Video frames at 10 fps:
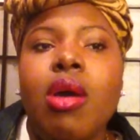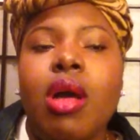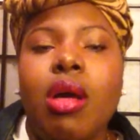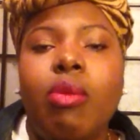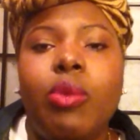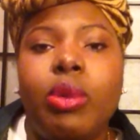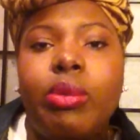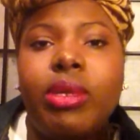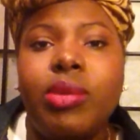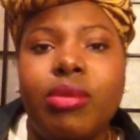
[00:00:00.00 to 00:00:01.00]
when I'm
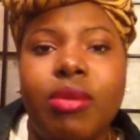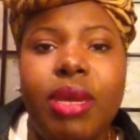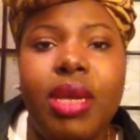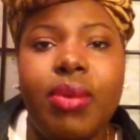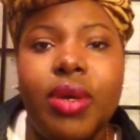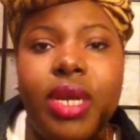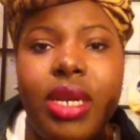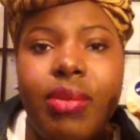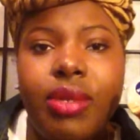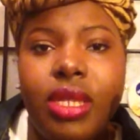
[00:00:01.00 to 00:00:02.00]
about to put my makeup on,
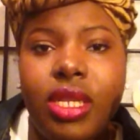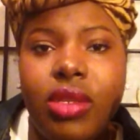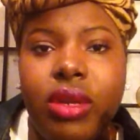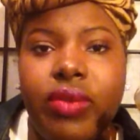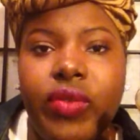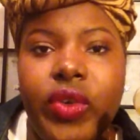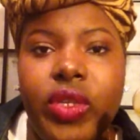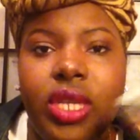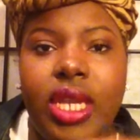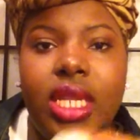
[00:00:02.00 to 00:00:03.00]
I put this on
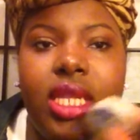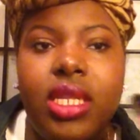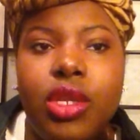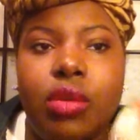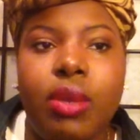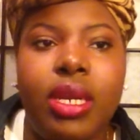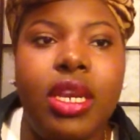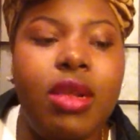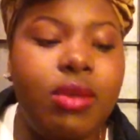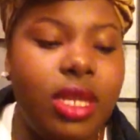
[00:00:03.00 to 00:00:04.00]
first. I let this sit on my
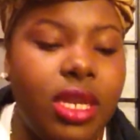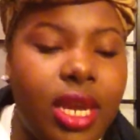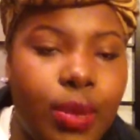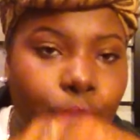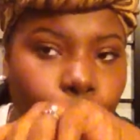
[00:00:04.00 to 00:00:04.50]
lips, and then I